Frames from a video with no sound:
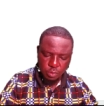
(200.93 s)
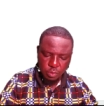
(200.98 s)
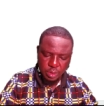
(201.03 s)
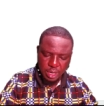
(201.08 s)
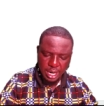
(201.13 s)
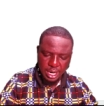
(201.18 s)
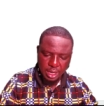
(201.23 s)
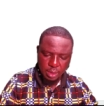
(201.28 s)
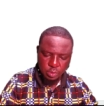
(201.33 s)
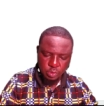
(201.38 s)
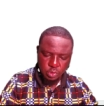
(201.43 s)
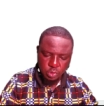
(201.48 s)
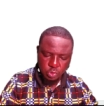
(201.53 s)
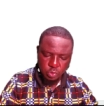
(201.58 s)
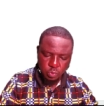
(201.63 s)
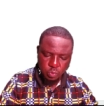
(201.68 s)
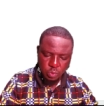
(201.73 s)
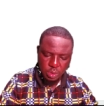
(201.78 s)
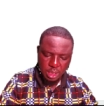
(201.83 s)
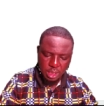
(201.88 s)
You write down
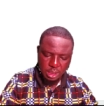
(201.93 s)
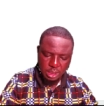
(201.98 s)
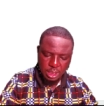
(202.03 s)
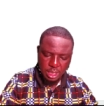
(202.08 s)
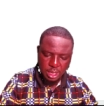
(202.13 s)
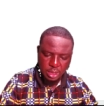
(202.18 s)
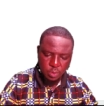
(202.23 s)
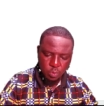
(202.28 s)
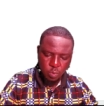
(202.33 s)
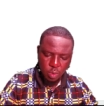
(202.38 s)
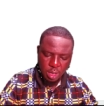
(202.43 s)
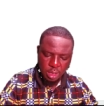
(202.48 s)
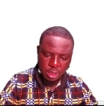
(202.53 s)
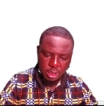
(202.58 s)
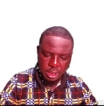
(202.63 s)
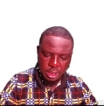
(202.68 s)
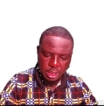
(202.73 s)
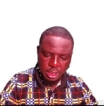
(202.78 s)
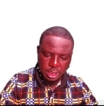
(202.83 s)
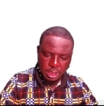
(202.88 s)
two and carry
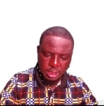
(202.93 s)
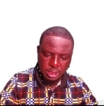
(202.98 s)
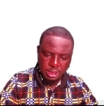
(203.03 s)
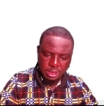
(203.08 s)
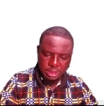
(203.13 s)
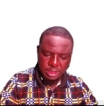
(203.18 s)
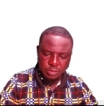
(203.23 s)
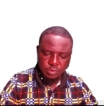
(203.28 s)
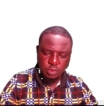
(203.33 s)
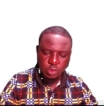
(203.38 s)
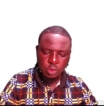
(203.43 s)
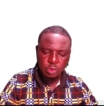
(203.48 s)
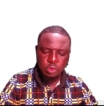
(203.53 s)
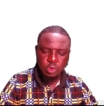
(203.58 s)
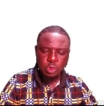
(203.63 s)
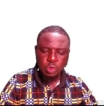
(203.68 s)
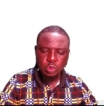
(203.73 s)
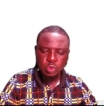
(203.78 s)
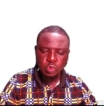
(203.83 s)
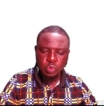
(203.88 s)
one. This gives
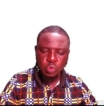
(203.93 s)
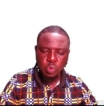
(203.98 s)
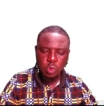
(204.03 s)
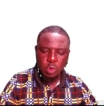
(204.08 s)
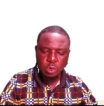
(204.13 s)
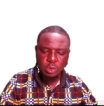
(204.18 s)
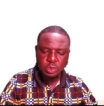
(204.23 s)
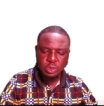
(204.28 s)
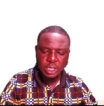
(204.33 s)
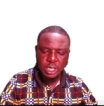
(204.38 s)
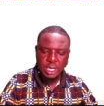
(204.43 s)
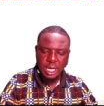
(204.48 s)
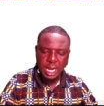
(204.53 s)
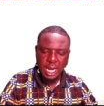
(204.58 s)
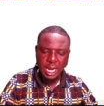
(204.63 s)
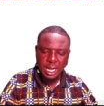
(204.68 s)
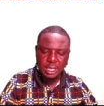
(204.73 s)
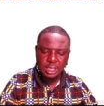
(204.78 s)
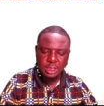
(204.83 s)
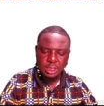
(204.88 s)
us two hundred
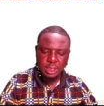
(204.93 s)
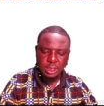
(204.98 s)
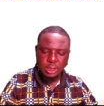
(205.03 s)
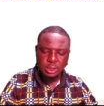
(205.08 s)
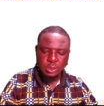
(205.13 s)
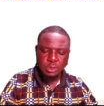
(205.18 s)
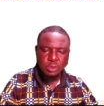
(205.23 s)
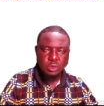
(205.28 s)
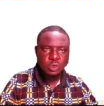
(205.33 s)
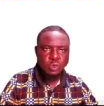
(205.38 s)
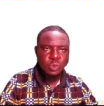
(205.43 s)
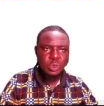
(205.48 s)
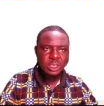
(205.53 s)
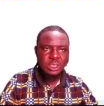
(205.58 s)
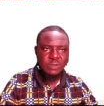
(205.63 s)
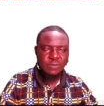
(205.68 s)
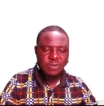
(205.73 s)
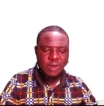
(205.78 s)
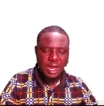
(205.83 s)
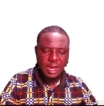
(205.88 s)

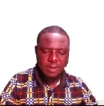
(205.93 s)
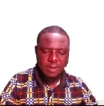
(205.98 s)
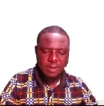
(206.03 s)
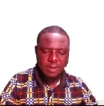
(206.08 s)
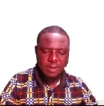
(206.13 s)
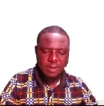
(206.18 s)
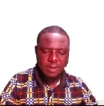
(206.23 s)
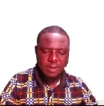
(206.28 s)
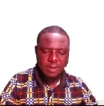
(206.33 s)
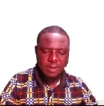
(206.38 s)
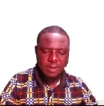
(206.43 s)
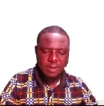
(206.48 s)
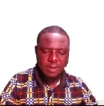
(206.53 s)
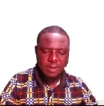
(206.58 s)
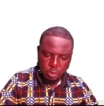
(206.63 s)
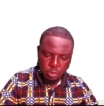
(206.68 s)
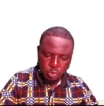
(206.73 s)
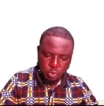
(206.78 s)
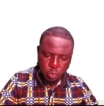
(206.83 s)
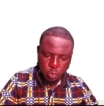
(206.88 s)
twenty-five.
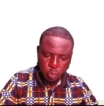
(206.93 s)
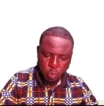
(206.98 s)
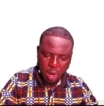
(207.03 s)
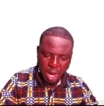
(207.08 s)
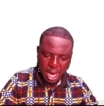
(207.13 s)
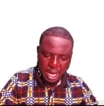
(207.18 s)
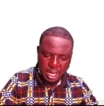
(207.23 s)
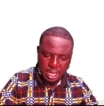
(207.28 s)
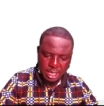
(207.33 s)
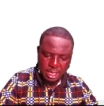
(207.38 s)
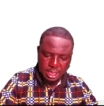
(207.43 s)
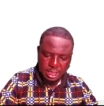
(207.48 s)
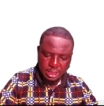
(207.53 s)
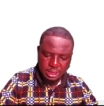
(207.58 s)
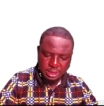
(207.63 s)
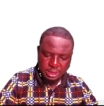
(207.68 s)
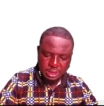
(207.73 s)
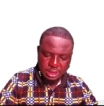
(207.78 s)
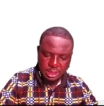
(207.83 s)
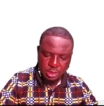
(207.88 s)
So Y
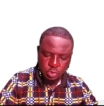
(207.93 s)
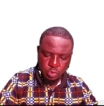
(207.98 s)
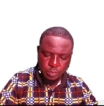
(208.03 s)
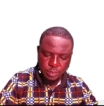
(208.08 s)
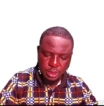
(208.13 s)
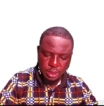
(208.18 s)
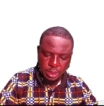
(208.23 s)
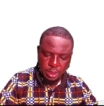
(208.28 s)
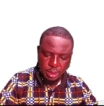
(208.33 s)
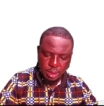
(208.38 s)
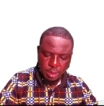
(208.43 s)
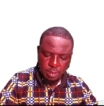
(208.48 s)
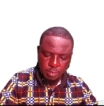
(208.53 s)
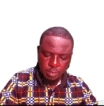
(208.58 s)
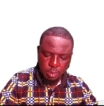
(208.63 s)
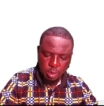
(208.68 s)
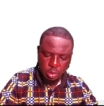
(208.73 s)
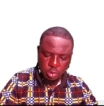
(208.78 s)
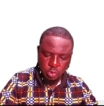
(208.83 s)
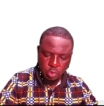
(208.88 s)
is said to be
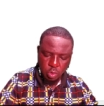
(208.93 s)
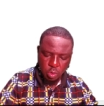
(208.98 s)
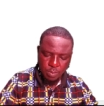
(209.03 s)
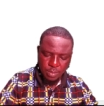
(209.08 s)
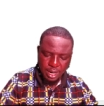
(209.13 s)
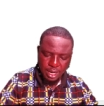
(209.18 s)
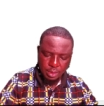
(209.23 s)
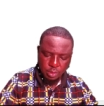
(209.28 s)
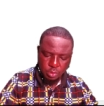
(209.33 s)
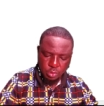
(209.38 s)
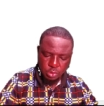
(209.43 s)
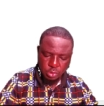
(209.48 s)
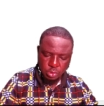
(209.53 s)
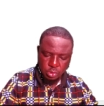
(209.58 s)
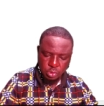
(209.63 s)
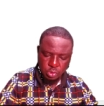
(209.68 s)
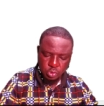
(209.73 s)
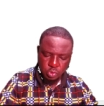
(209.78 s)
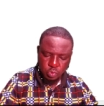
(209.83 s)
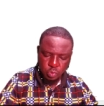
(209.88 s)
plus or
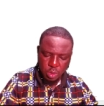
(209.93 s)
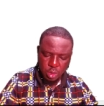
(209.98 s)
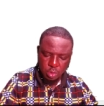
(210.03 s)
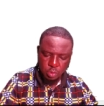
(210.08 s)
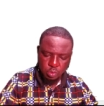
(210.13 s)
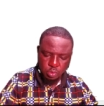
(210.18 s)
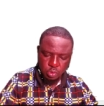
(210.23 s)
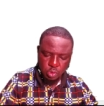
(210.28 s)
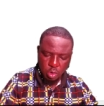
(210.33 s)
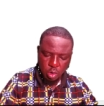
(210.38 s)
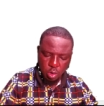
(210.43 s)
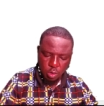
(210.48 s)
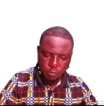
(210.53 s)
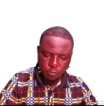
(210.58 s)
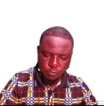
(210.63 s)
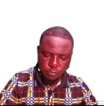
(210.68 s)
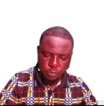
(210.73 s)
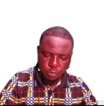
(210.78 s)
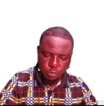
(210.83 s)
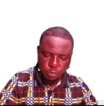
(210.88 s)
minus square root
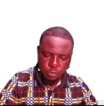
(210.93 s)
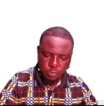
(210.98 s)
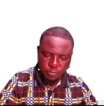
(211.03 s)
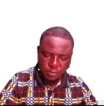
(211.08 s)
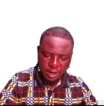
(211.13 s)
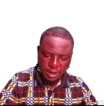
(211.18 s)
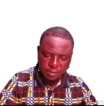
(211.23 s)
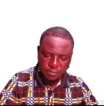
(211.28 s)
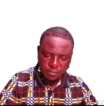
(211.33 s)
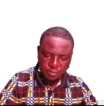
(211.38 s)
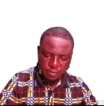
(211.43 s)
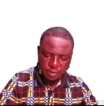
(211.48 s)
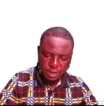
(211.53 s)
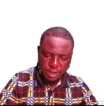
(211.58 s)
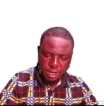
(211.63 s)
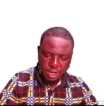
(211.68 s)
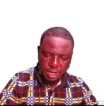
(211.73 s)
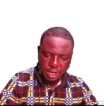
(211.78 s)
of two hundred twenty-five.